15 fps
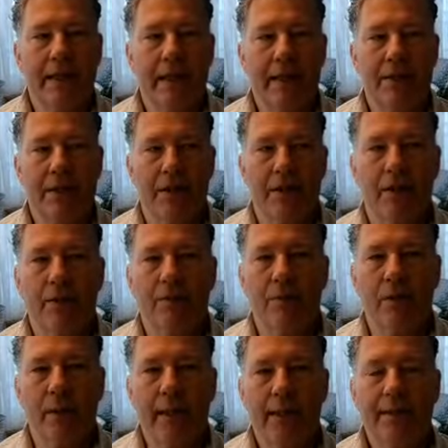he's a little
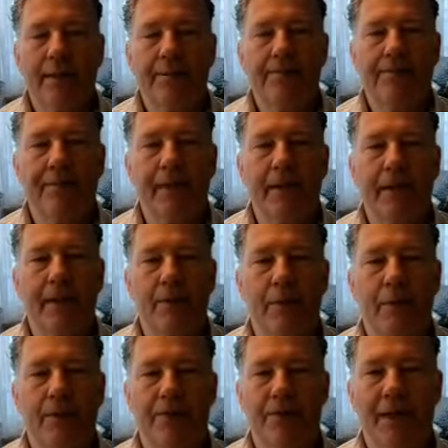overweight, and
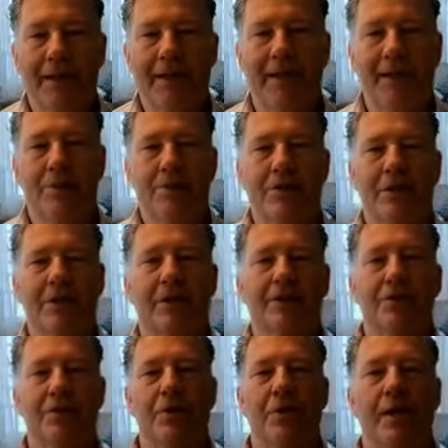we were afraid that he was going to
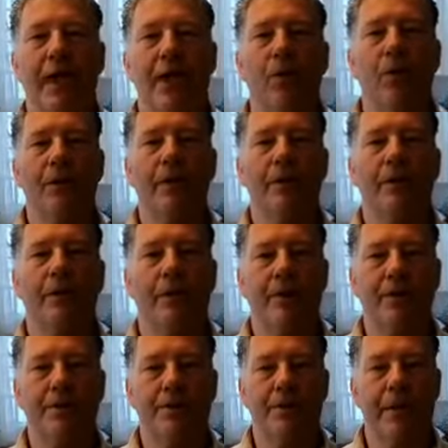stroke out one
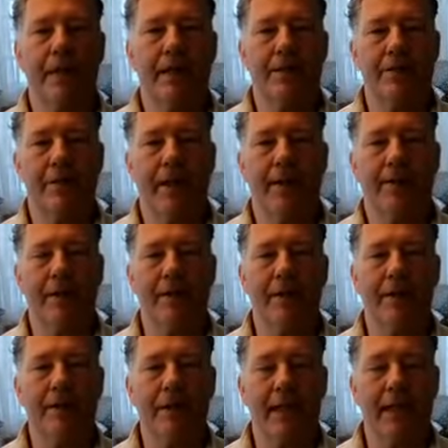of those days or have a
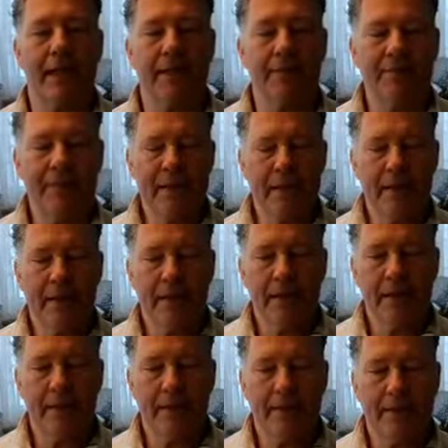heart attack.
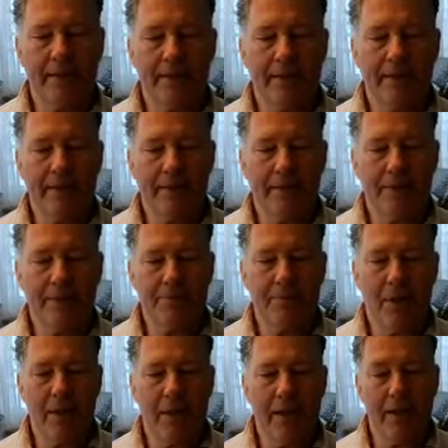His
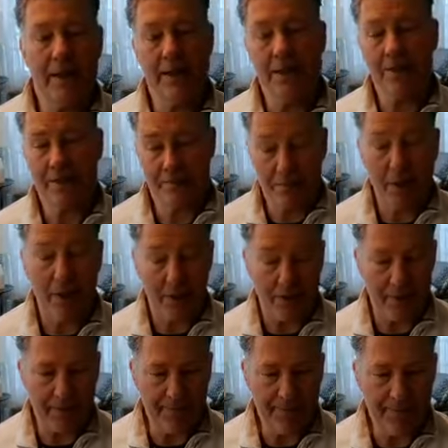
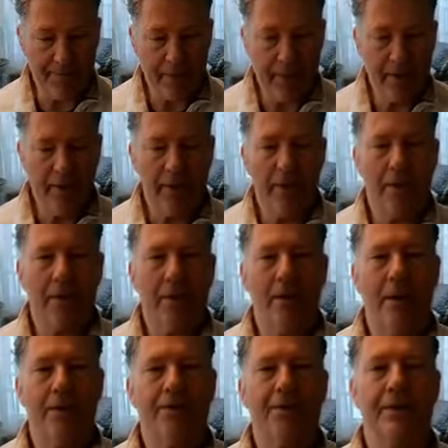partner
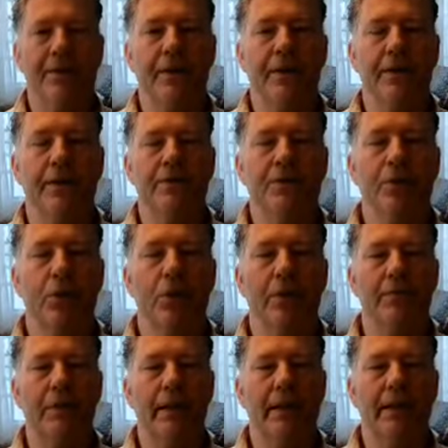often
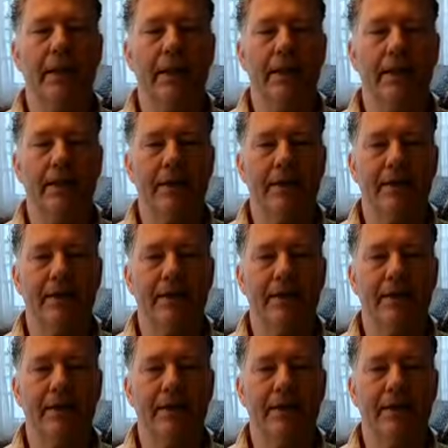told me that